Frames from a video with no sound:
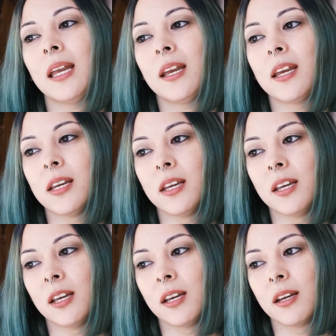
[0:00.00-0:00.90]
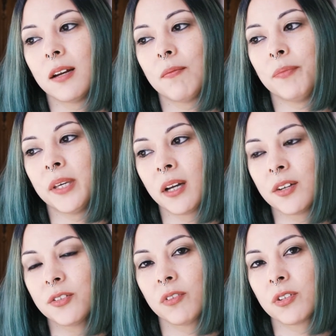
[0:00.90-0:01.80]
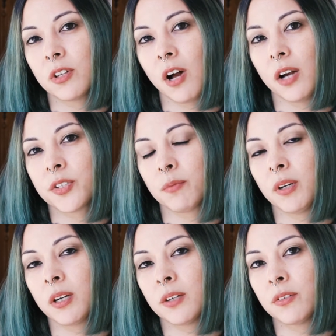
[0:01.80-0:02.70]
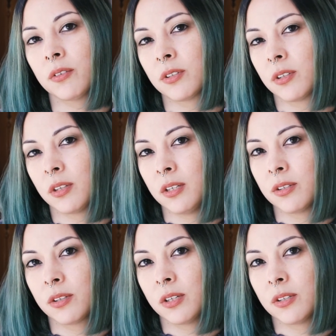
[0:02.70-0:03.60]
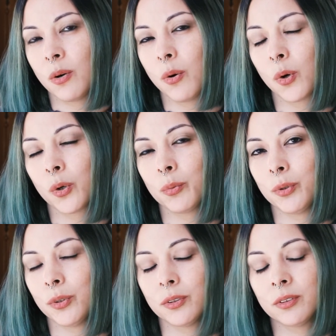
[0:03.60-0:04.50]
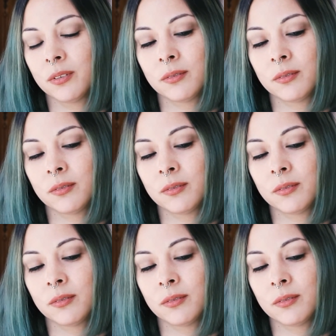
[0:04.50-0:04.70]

he, because of this loss and because of this, these these horrible